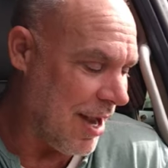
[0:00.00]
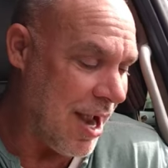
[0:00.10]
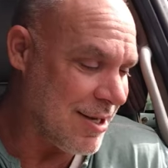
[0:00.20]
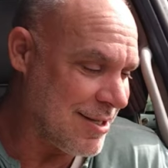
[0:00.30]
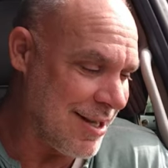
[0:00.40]

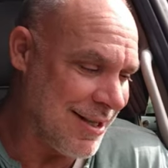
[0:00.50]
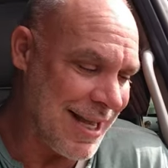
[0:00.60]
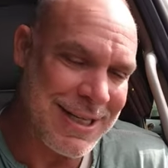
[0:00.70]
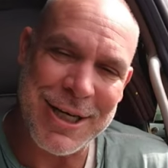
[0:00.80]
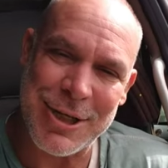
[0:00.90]
I just think
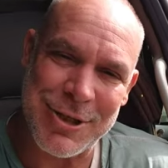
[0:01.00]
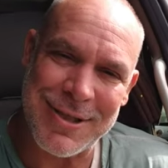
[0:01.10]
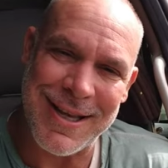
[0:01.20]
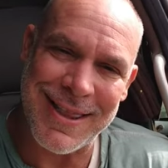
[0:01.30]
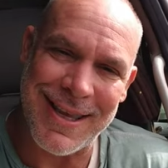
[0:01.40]
that's an
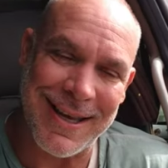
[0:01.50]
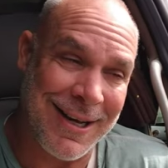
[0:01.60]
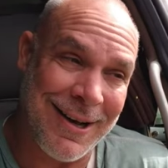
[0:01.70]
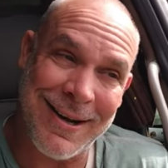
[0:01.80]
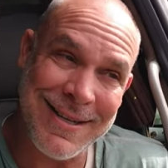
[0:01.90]
interesting thing.
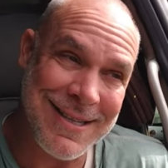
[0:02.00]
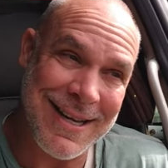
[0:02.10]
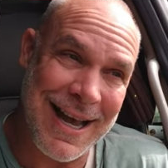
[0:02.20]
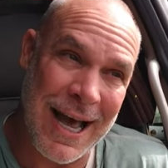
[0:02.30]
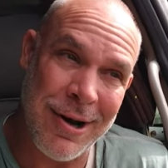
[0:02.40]
And
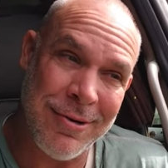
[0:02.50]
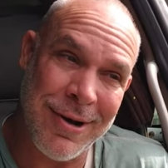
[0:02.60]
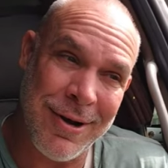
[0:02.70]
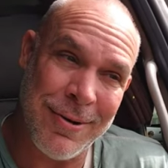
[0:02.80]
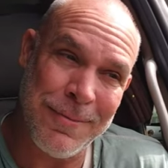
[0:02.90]
honestly, I don't
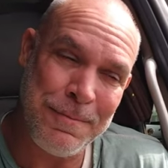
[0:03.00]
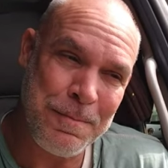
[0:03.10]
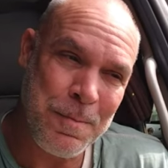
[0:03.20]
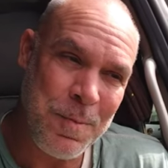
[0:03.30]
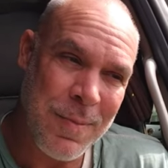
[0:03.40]
know.
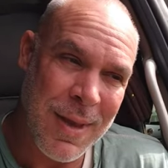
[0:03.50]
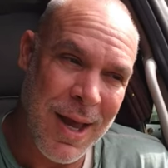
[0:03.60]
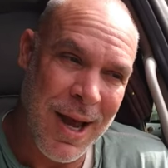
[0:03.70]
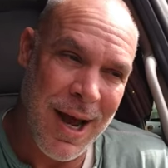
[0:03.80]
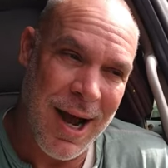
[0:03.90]

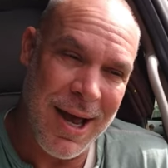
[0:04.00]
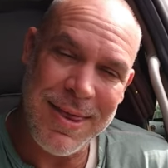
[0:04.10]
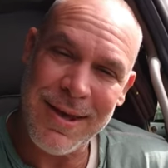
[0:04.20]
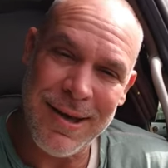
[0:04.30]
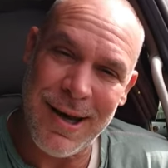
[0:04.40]
I
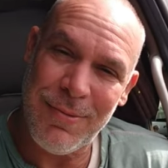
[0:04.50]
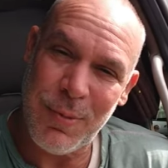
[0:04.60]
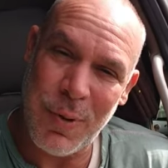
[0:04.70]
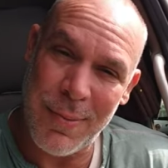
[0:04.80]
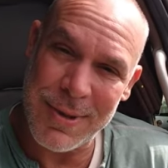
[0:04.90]
think God
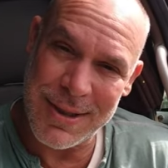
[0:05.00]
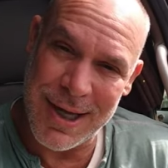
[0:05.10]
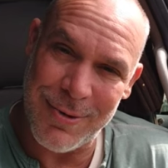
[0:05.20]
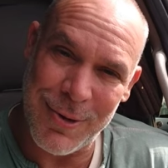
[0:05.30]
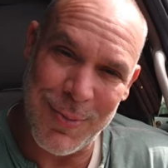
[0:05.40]
would probably
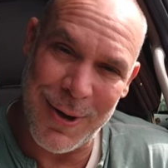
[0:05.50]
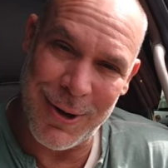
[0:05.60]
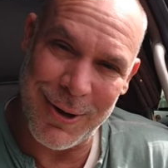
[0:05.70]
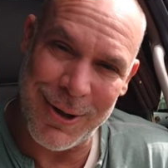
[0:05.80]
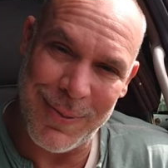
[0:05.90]
side with my
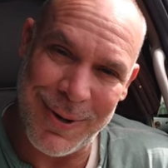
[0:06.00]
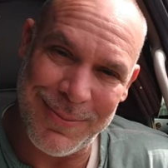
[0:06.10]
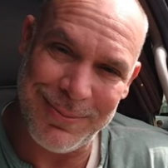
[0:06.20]
argument.